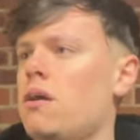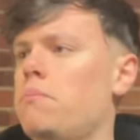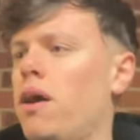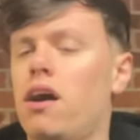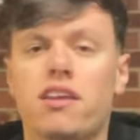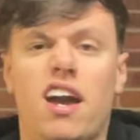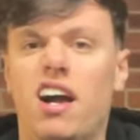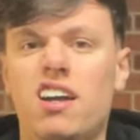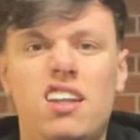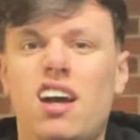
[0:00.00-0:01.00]
but
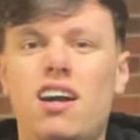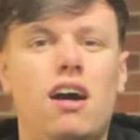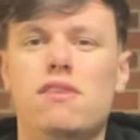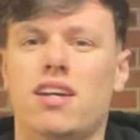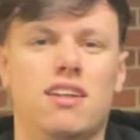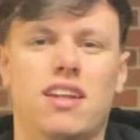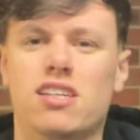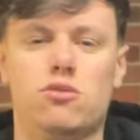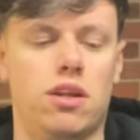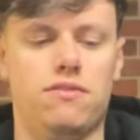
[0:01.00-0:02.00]
yeah i reckon at
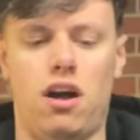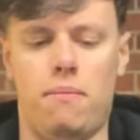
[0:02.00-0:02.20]
least 25